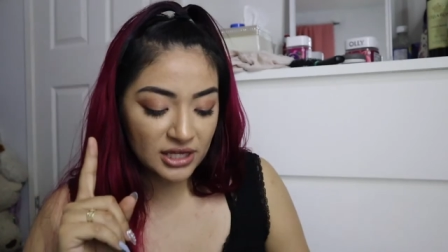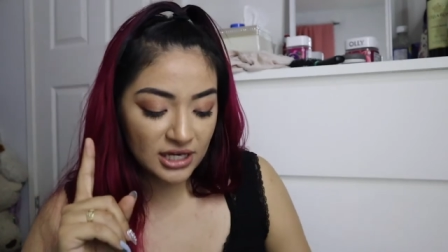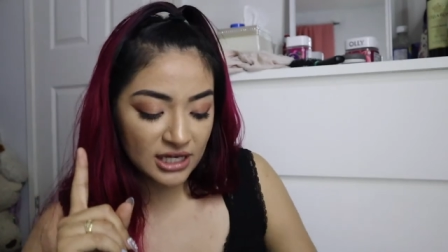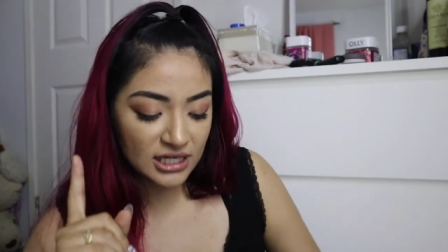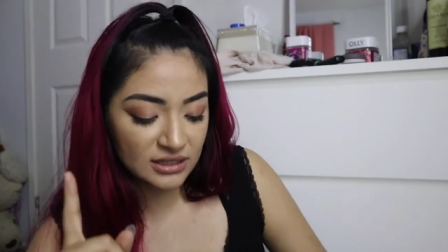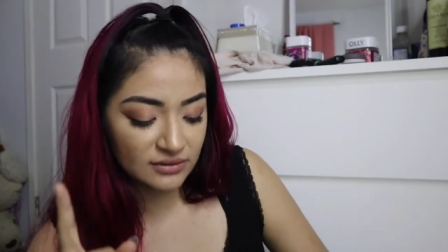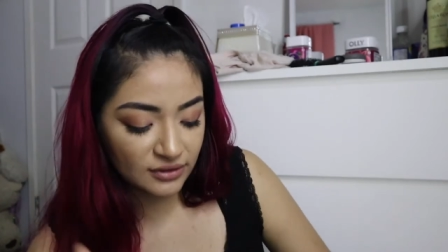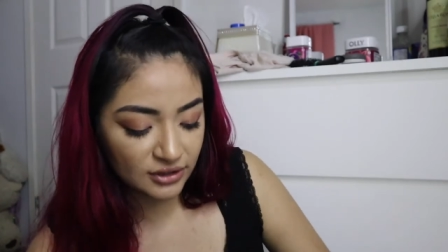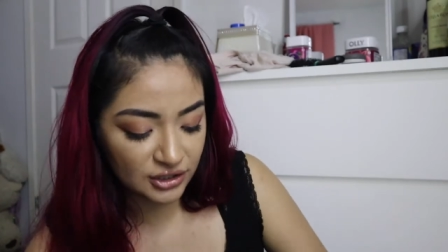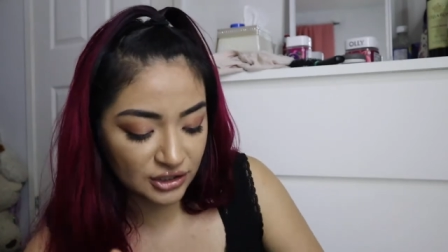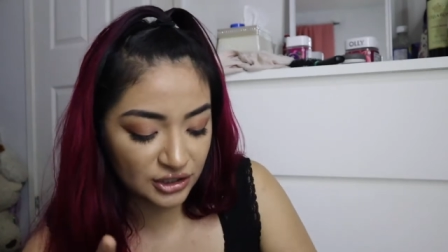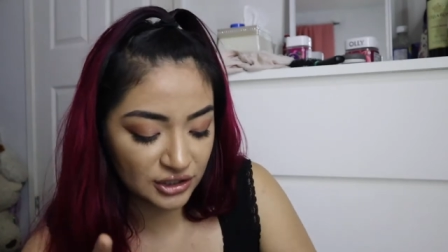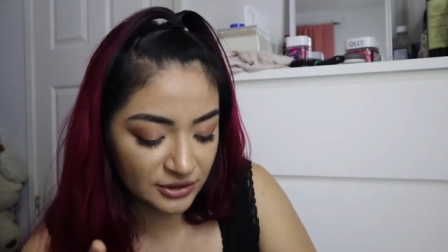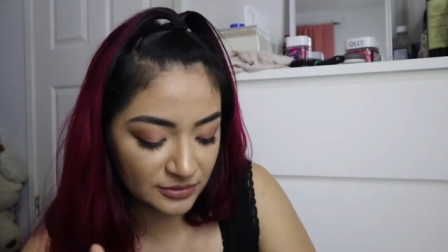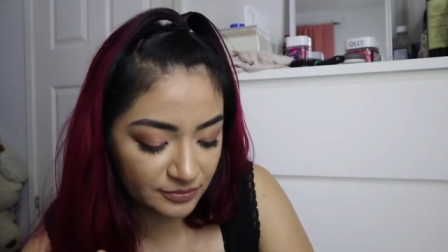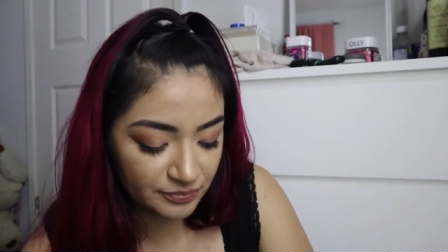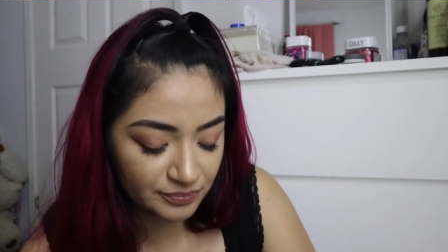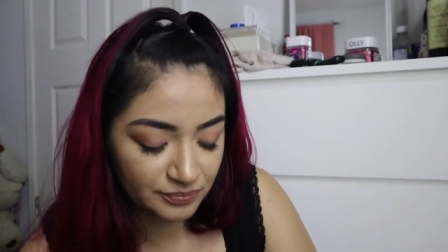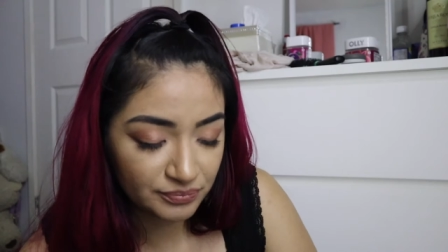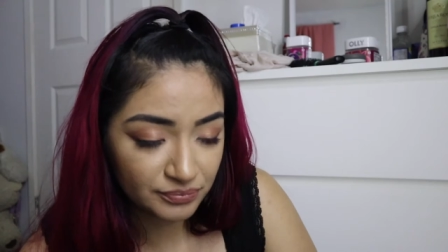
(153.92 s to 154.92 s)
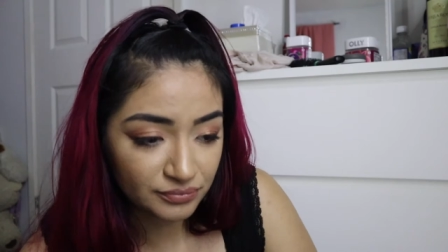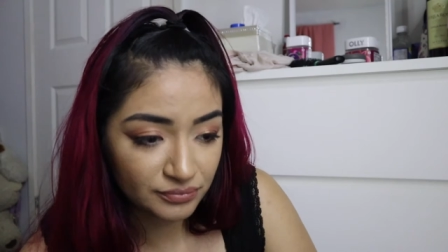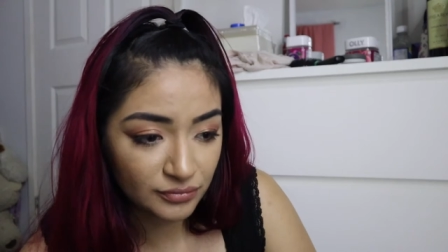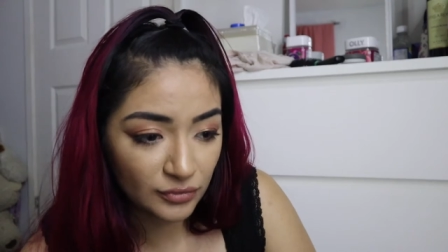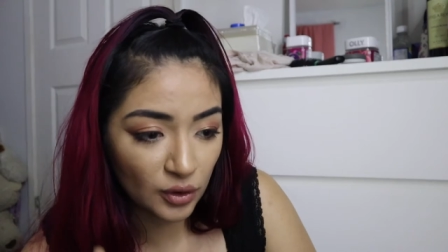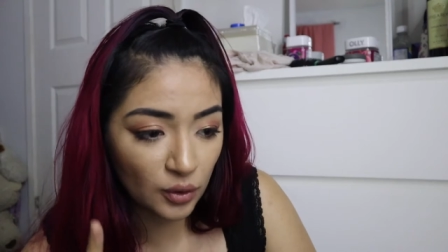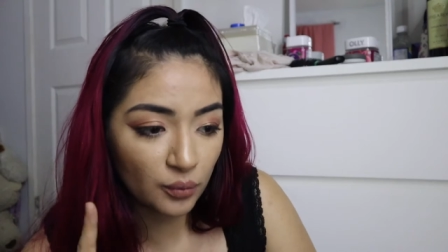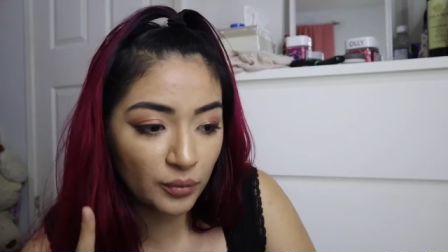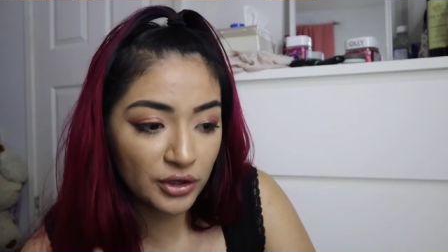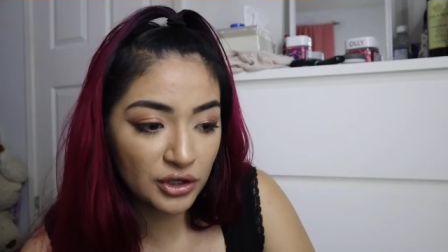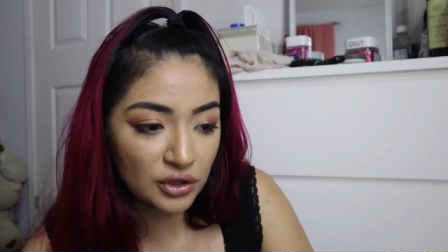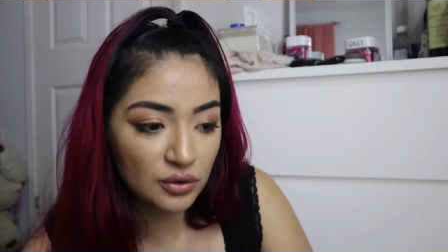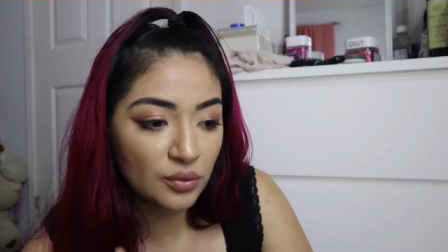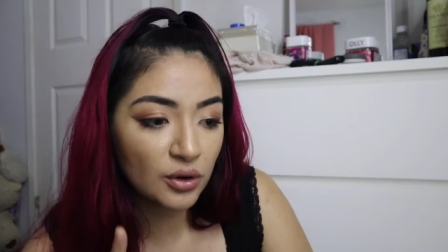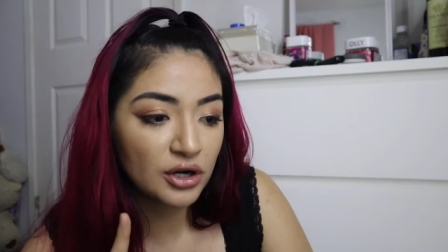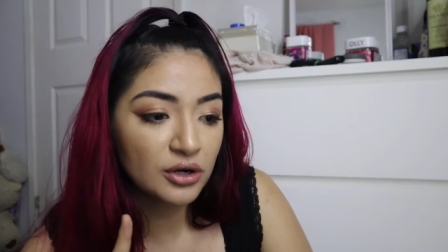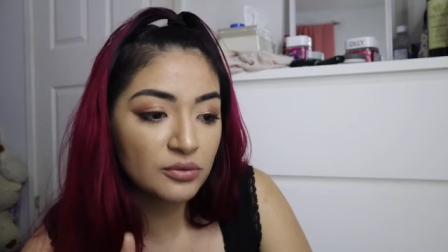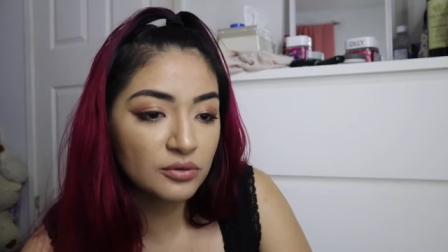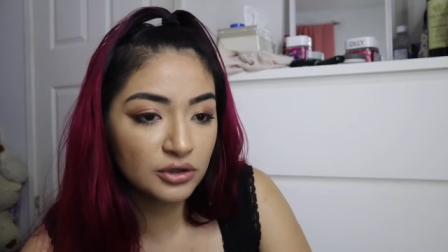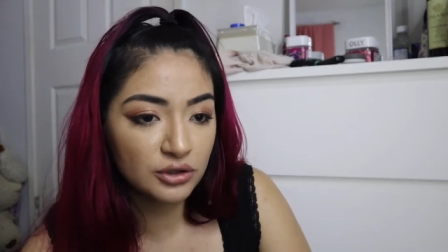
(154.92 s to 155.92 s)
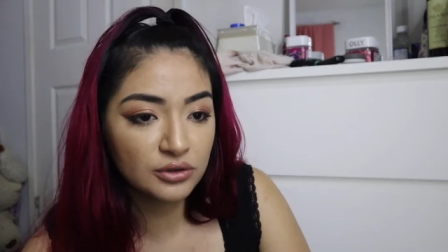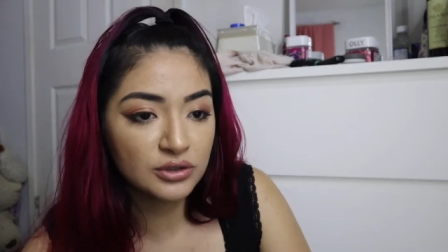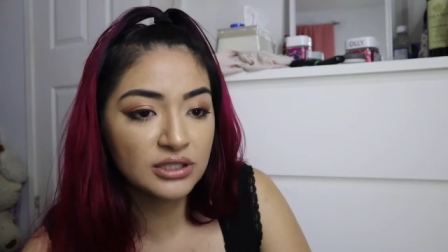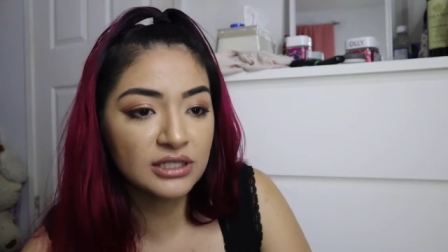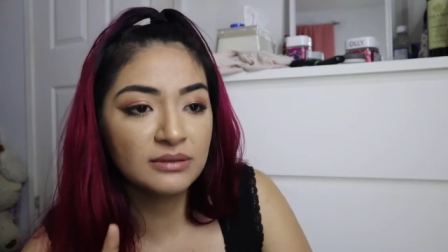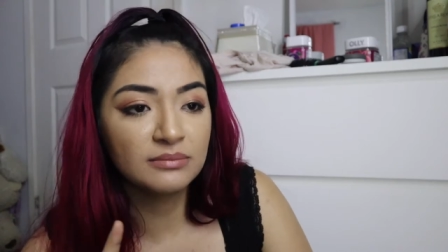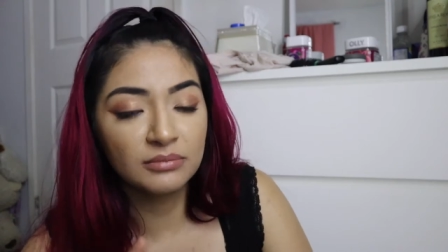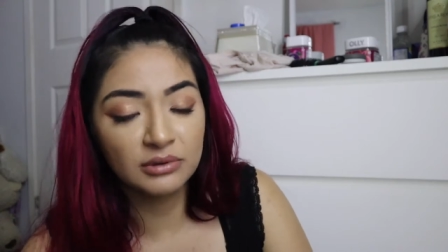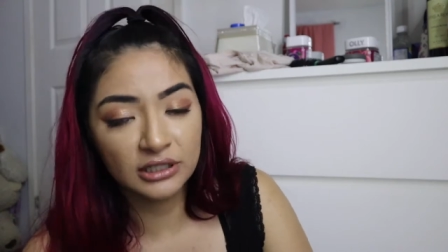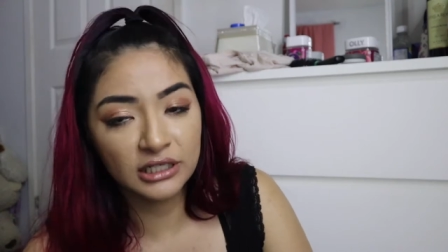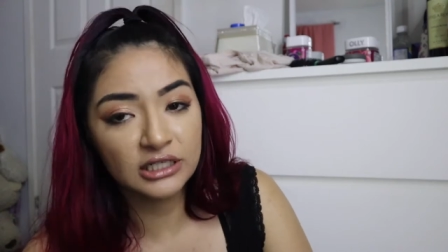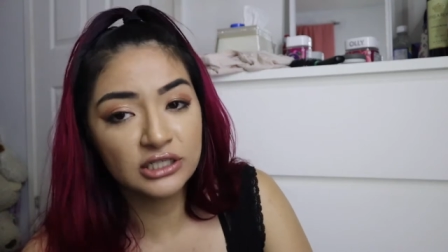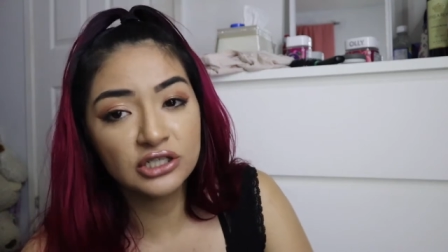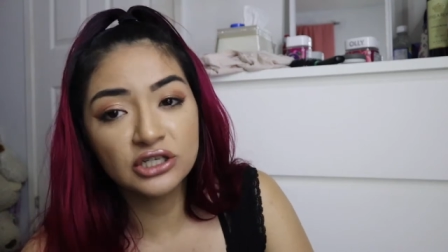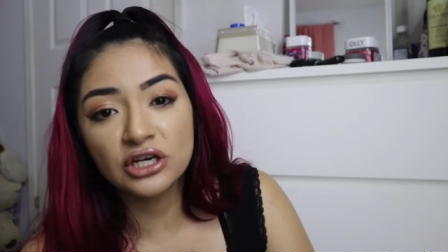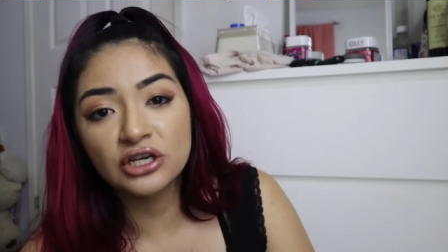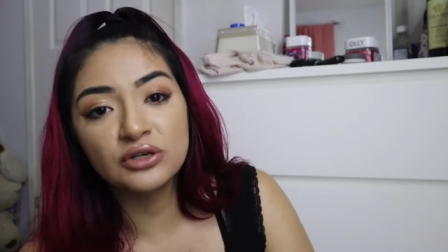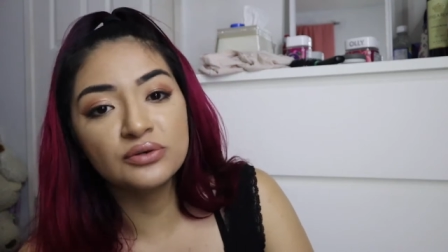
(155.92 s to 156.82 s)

thing is for sure. When you are using bleach,